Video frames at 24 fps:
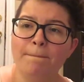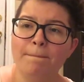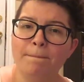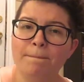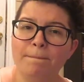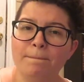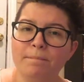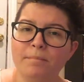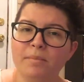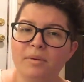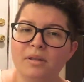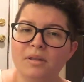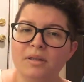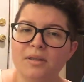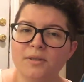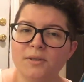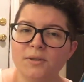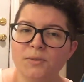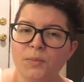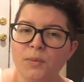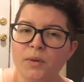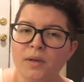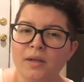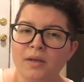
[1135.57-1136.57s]
But
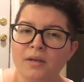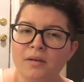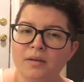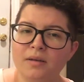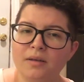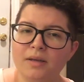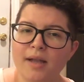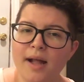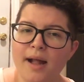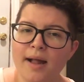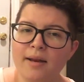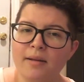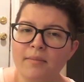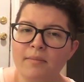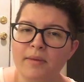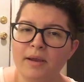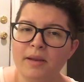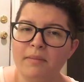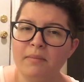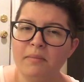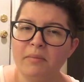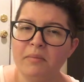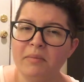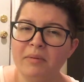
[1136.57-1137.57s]
this one kind of
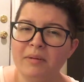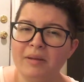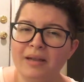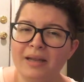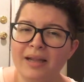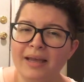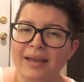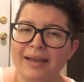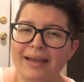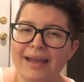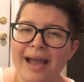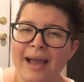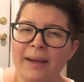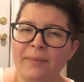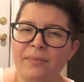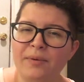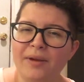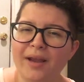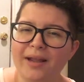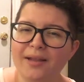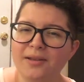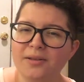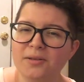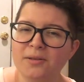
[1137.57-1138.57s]
made me be like
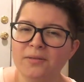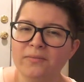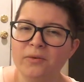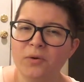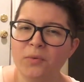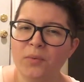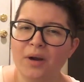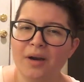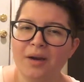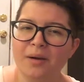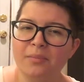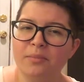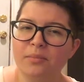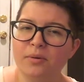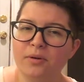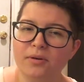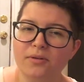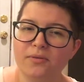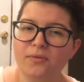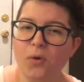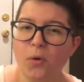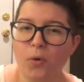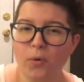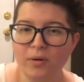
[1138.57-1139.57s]
apprehensive for where book
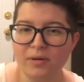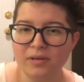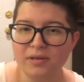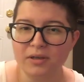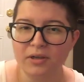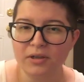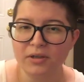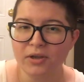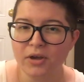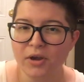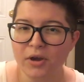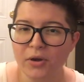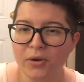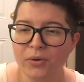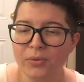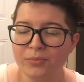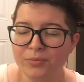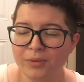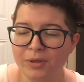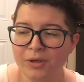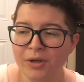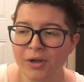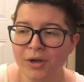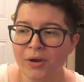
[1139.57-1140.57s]
4 is going to go,
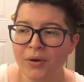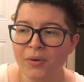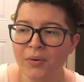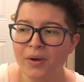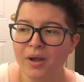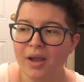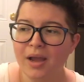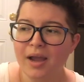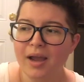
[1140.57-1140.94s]
you know?